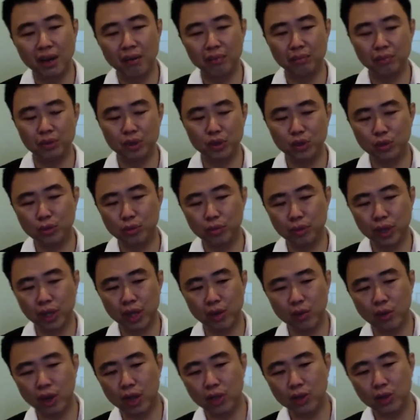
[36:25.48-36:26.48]
You
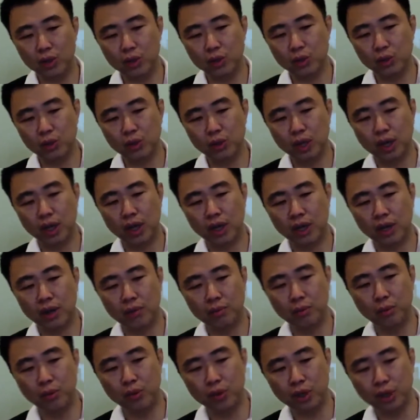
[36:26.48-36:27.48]
may want to
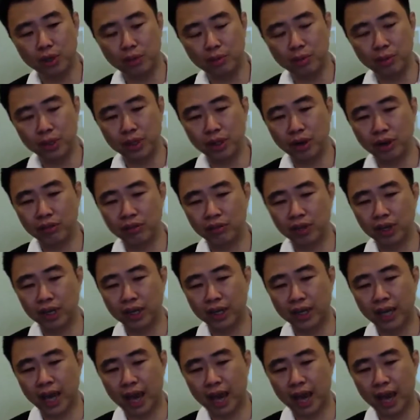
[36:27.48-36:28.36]
put a bit of a